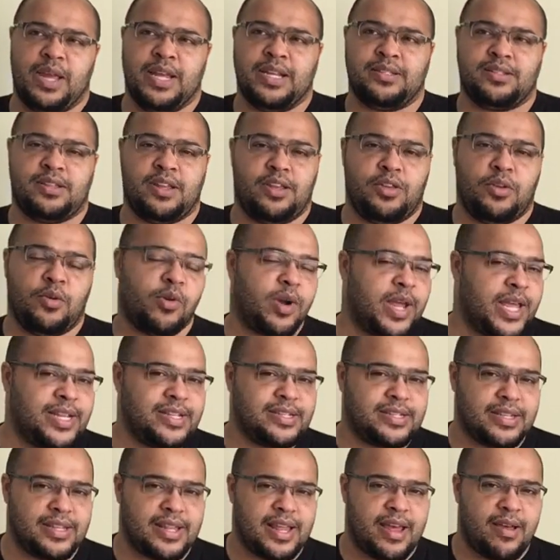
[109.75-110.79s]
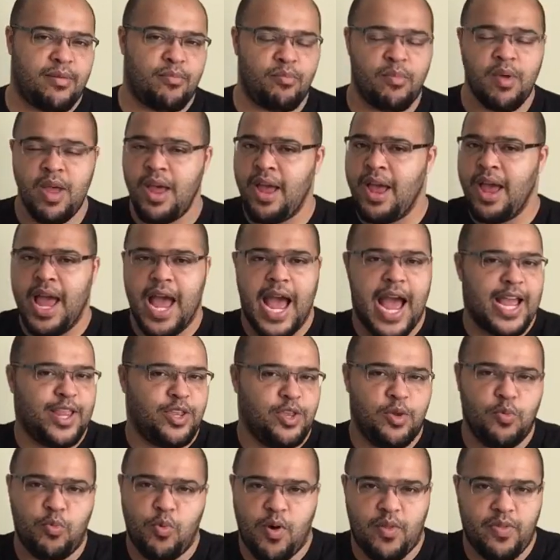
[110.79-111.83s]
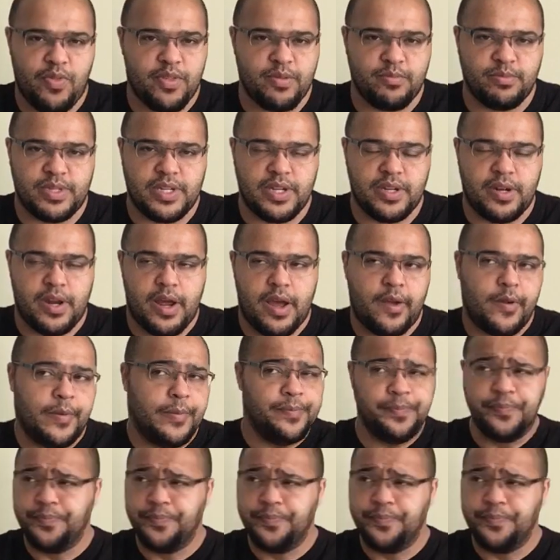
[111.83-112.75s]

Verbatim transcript: is that you're into them and you want them to know.